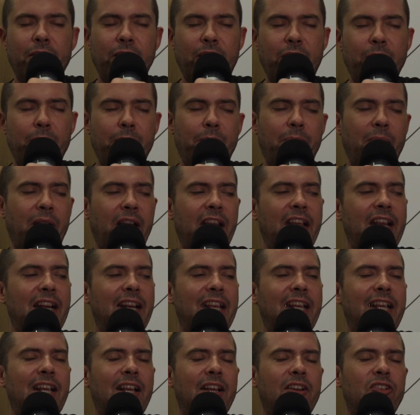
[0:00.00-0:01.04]

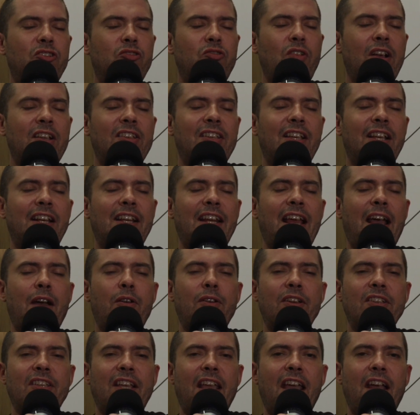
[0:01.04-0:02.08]
completely dressing
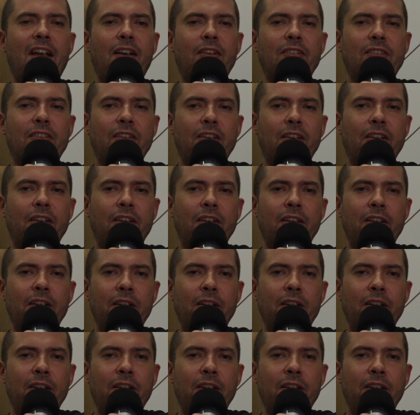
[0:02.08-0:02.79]
down his character,